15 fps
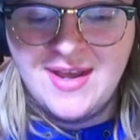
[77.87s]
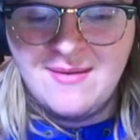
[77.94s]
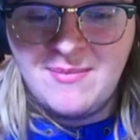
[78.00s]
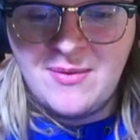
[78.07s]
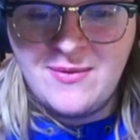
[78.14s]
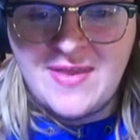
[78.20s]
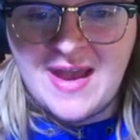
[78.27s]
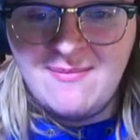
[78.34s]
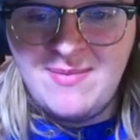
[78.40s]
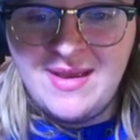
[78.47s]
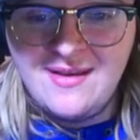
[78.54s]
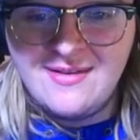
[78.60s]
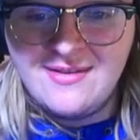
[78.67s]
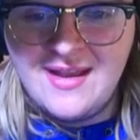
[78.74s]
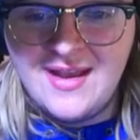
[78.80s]
But with that
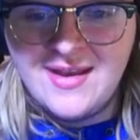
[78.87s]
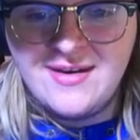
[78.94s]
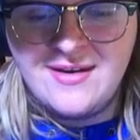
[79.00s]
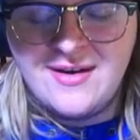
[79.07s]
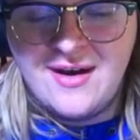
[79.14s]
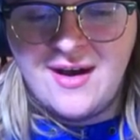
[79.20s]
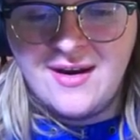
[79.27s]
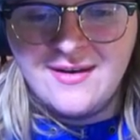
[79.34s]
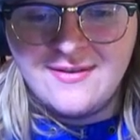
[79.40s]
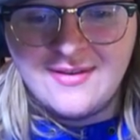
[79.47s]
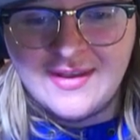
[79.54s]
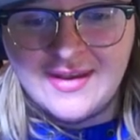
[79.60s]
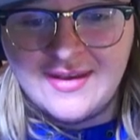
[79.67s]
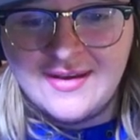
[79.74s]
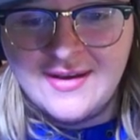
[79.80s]
being said,
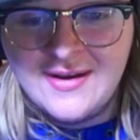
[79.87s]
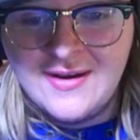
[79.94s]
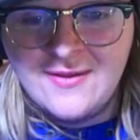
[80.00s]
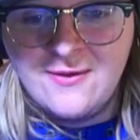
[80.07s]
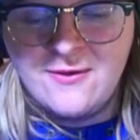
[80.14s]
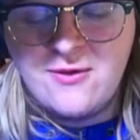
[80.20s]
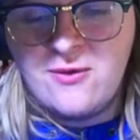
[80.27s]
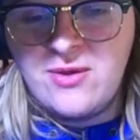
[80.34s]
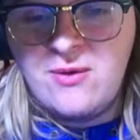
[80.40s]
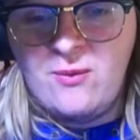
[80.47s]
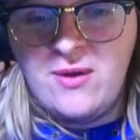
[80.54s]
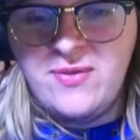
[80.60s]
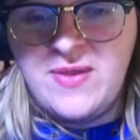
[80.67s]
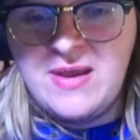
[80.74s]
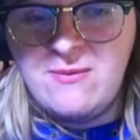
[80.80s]
honestly, there's only
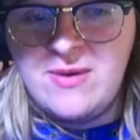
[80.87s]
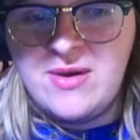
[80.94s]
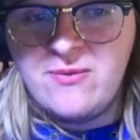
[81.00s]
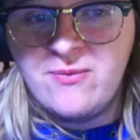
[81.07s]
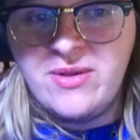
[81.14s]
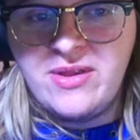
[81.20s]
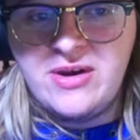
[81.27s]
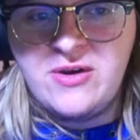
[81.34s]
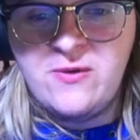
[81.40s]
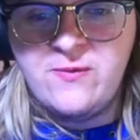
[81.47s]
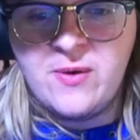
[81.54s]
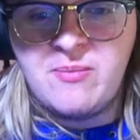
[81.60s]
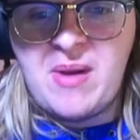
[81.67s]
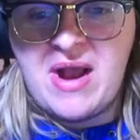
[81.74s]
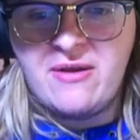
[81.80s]
one thing we can really do
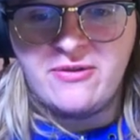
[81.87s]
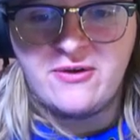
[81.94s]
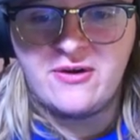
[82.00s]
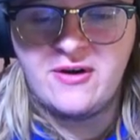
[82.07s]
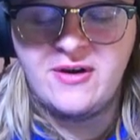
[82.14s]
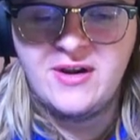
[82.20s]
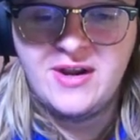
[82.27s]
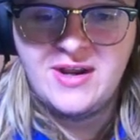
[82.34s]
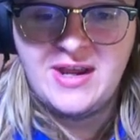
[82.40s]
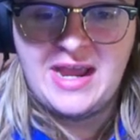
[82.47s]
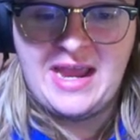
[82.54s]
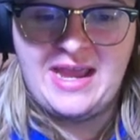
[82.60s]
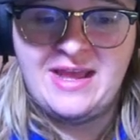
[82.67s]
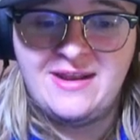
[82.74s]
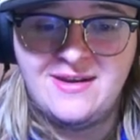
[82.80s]
for Bowser,
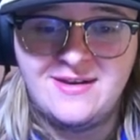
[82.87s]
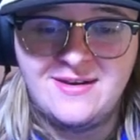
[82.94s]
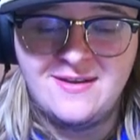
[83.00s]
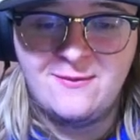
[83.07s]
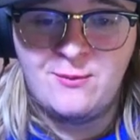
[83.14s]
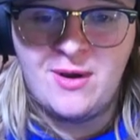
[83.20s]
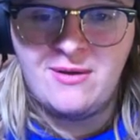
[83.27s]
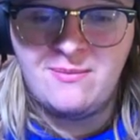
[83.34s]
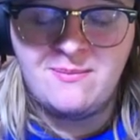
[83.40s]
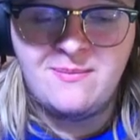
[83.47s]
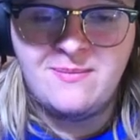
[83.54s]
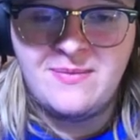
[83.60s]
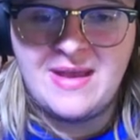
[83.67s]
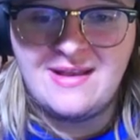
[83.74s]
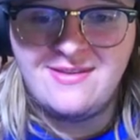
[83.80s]
and, well,
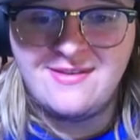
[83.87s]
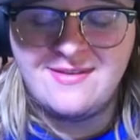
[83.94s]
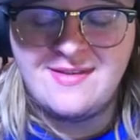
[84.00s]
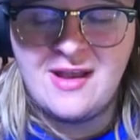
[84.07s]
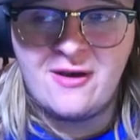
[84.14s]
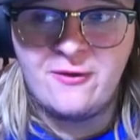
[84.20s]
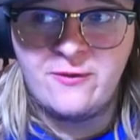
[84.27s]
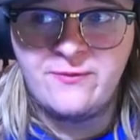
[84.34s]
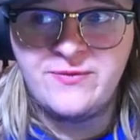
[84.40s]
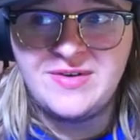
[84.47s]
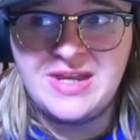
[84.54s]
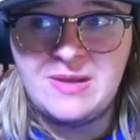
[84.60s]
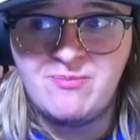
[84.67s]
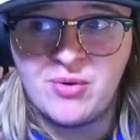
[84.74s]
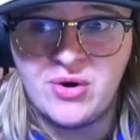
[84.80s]
that's delve
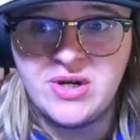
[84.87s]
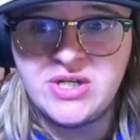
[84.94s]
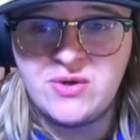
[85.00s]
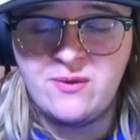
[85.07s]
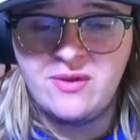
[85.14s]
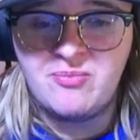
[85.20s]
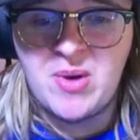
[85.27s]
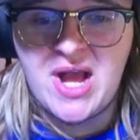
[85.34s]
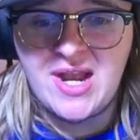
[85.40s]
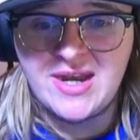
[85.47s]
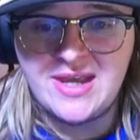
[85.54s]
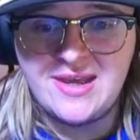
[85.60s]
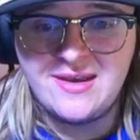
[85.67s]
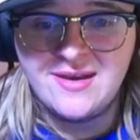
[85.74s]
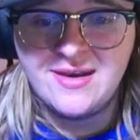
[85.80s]
deeper into his
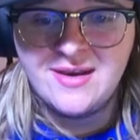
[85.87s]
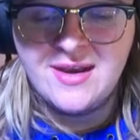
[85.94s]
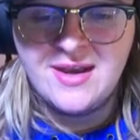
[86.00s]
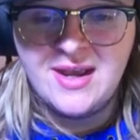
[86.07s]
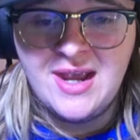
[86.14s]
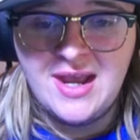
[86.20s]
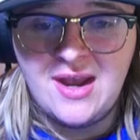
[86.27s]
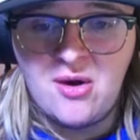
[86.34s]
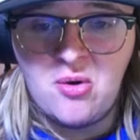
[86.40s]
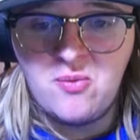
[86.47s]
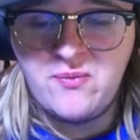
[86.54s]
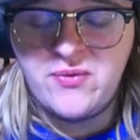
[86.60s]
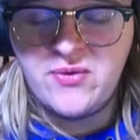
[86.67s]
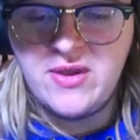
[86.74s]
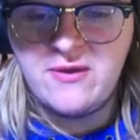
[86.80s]
body, and
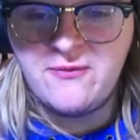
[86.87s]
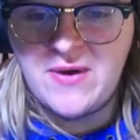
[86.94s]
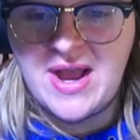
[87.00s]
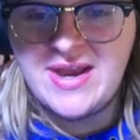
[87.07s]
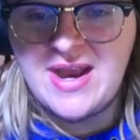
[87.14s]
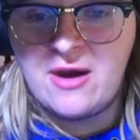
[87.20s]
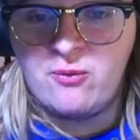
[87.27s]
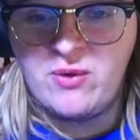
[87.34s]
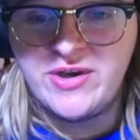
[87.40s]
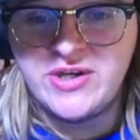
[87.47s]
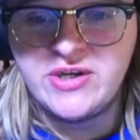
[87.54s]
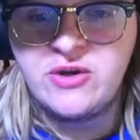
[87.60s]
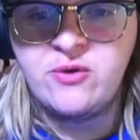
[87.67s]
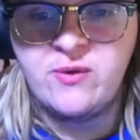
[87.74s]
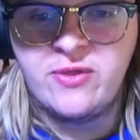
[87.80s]
hopefully find out what to
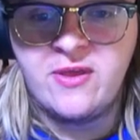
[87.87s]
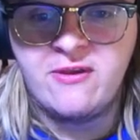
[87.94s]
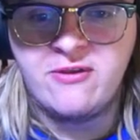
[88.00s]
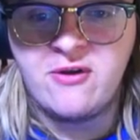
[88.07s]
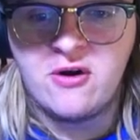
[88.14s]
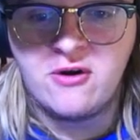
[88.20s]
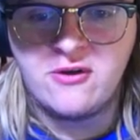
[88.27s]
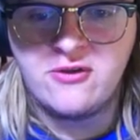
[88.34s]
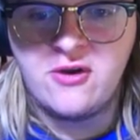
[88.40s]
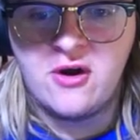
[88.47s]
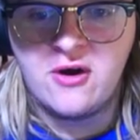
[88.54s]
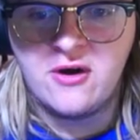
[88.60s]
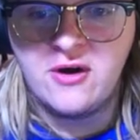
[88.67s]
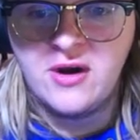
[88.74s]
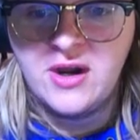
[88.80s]
do with this Dark
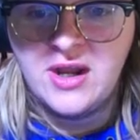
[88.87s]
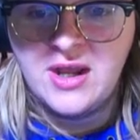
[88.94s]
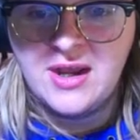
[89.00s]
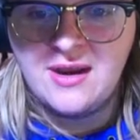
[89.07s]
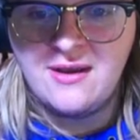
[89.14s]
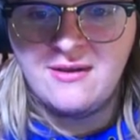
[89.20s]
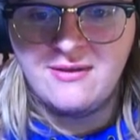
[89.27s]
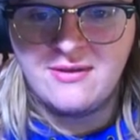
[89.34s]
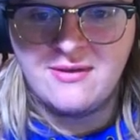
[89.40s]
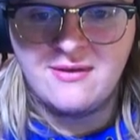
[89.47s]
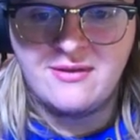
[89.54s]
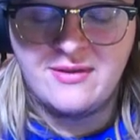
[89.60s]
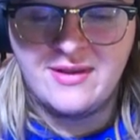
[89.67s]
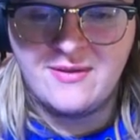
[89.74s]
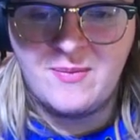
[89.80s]
Star, because,
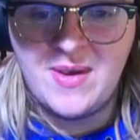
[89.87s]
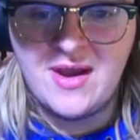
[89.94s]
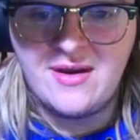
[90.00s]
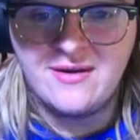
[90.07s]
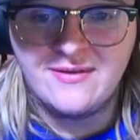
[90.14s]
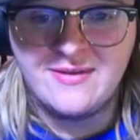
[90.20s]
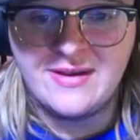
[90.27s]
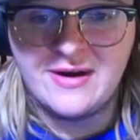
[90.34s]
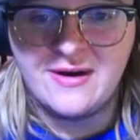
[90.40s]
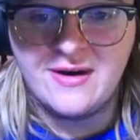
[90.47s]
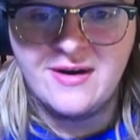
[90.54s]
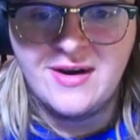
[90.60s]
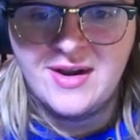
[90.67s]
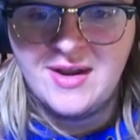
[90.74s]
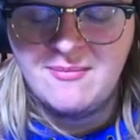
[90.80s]
let's be honest here,
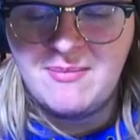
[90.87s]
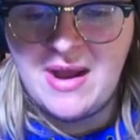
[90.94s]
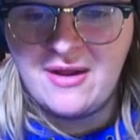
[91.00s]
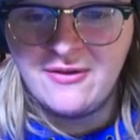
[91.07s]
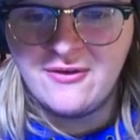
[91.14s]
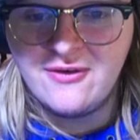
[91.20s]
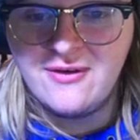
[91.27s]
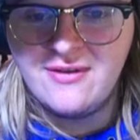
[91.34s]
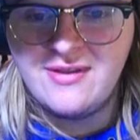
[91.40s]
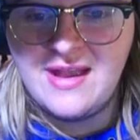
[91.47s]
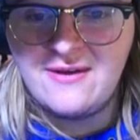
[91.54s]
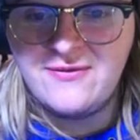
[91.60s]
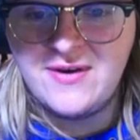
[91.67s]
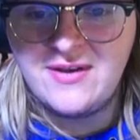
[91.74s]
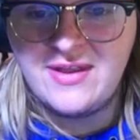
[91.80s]
Bowser is
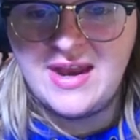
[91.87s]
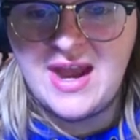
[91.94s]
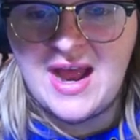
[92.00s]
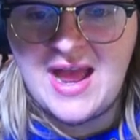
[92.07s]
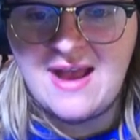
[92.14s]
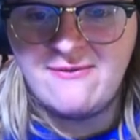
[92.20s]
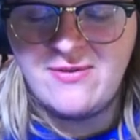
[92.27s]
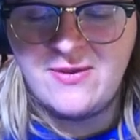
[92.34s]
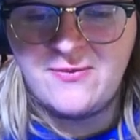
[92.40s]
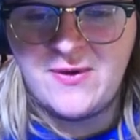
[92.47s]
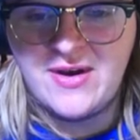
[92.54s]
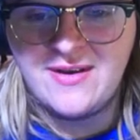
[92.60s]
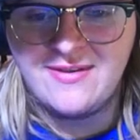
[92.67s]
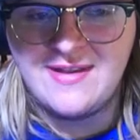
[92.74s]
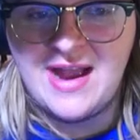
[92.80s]
definitely not having the
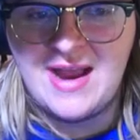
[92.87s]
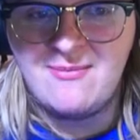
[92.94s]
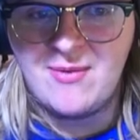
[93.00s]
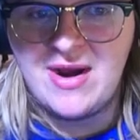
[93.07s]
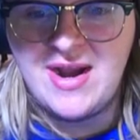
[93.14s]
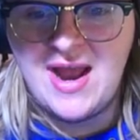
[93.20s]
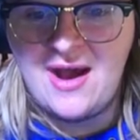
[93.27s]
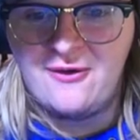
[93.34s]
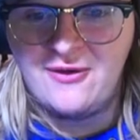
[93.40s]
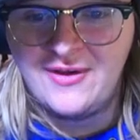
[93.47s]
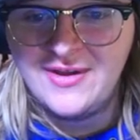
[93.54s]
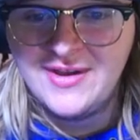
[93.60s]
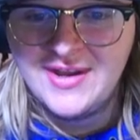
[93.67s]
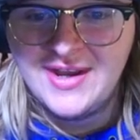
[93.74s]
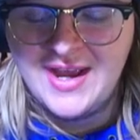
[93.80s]
funnest time right now,
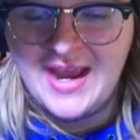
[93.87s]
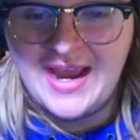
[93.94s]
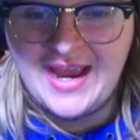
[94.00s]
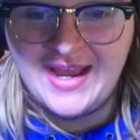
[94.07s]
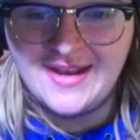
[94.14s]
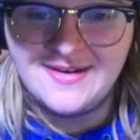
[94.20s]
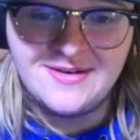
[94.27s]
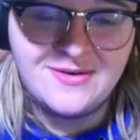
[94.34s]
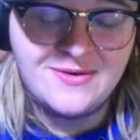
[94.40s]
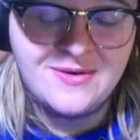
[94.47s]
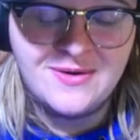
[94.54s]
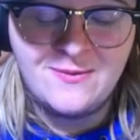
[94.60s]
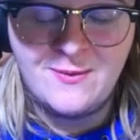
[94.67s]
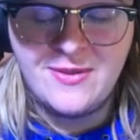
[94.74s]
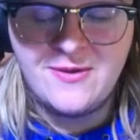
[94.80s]
and
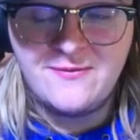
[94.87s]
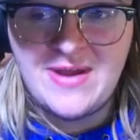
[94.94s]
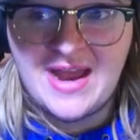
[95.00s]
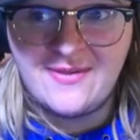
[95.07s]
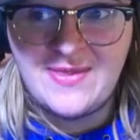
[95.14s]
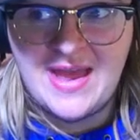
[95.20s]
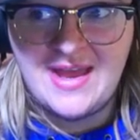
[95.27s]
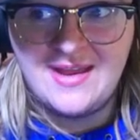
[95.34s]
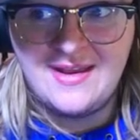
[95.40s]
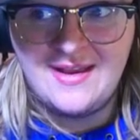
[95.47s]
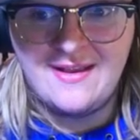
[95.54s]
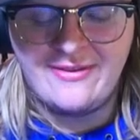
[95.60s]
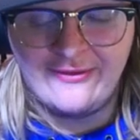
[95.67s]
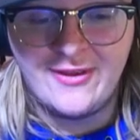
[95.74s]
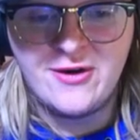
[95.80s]
with the fact that
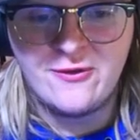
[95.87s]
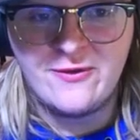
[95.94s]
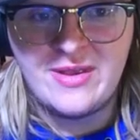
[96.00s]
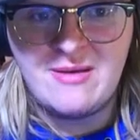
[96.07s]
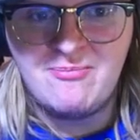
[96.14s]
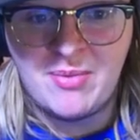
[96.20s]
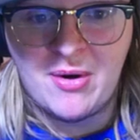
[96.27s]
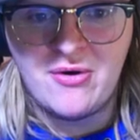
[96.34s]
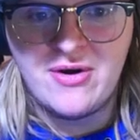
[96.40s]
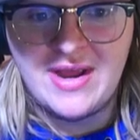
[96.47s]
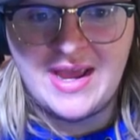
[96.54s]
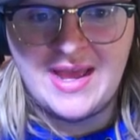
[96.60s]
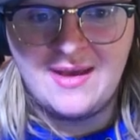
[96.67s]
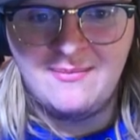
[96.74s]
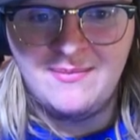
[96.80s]
it's literally burning
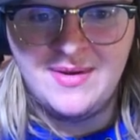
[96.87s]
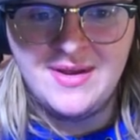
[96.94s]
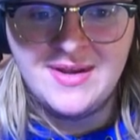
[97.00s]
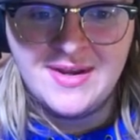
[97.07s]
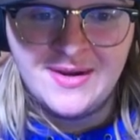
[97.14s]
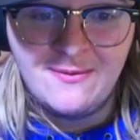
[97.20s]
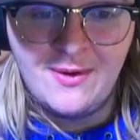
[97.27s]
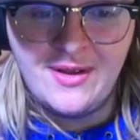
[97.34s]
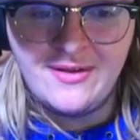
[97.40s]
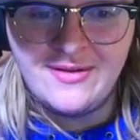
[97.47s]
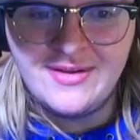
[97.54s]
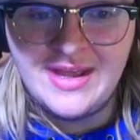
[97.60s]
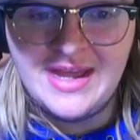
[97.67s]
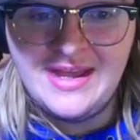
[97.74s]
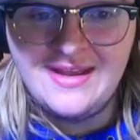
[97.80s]
him, well,
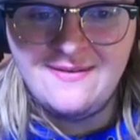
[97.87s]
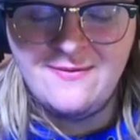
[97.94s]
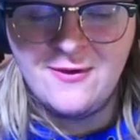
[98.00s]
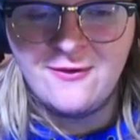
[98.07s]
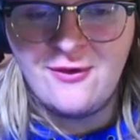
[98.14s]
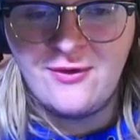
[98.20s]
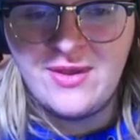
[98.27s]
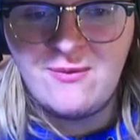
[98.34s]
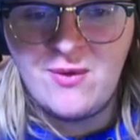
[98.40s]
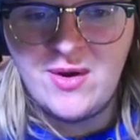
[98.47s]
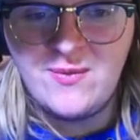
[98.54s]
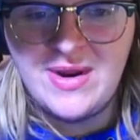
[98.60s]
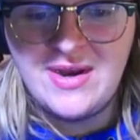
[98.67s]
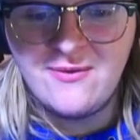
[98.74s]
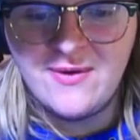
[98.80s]
there's only one
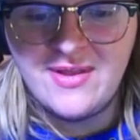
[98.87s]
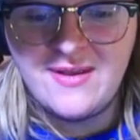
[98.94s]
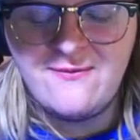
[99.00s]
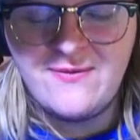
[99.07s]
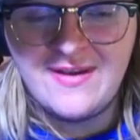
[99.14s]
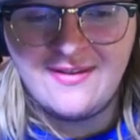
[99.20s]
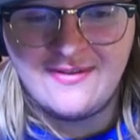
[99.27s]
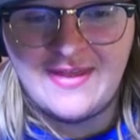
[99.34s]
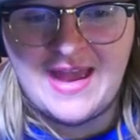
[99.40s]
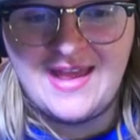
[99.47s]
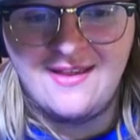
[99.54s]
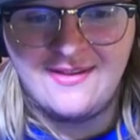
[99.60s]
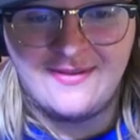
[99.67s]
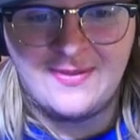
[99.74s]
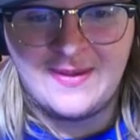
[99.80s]
way to really fix that,
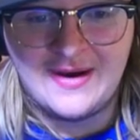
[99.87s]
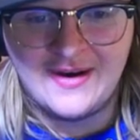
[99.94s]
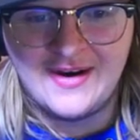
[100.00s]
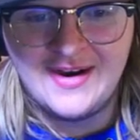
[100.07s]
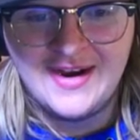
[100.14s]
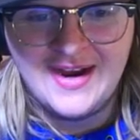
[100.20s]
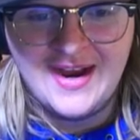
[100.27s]
isn't there?